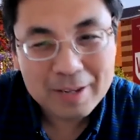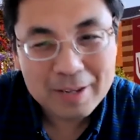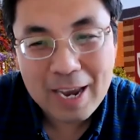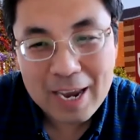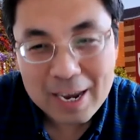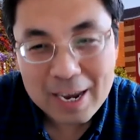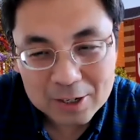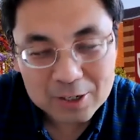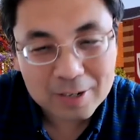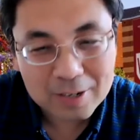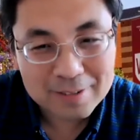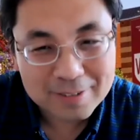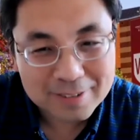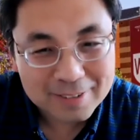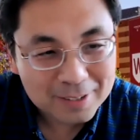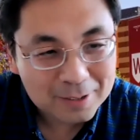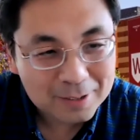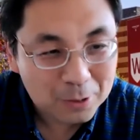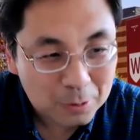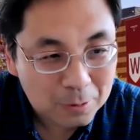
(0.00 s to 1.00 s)
agent
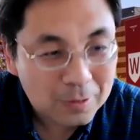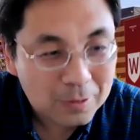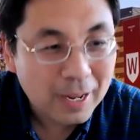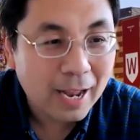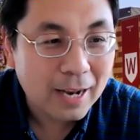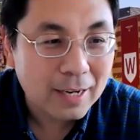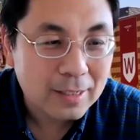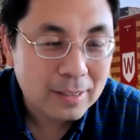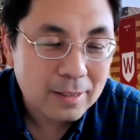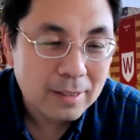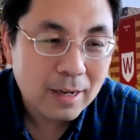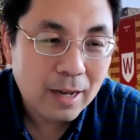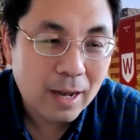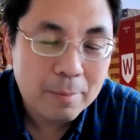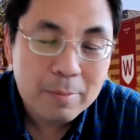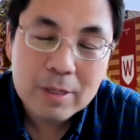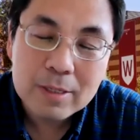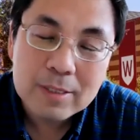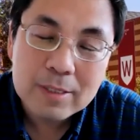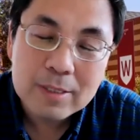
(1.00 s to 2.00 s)
to do that. I
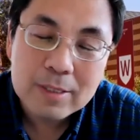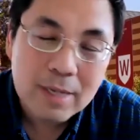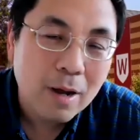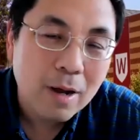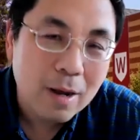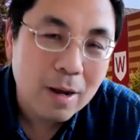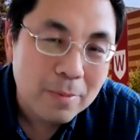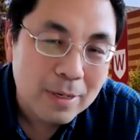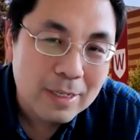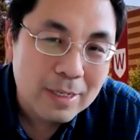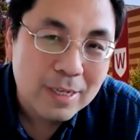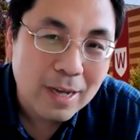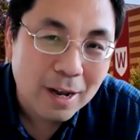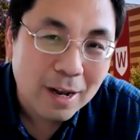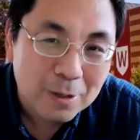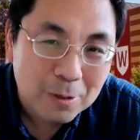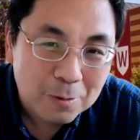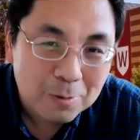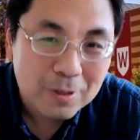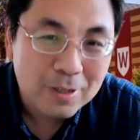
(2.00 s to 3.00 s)
mean, some companies are
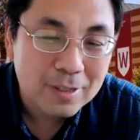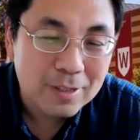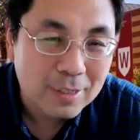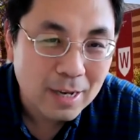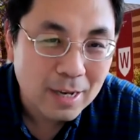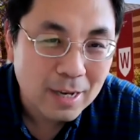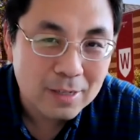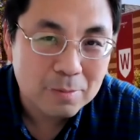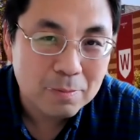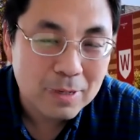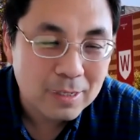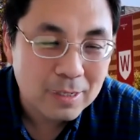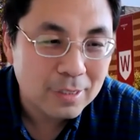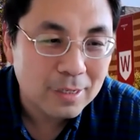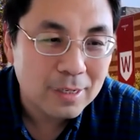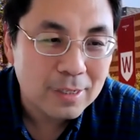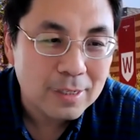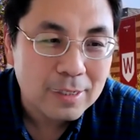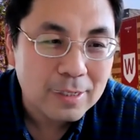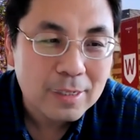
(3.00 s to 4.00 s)
doing such
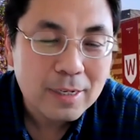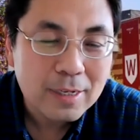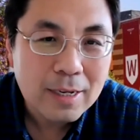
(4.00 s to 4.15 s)
business.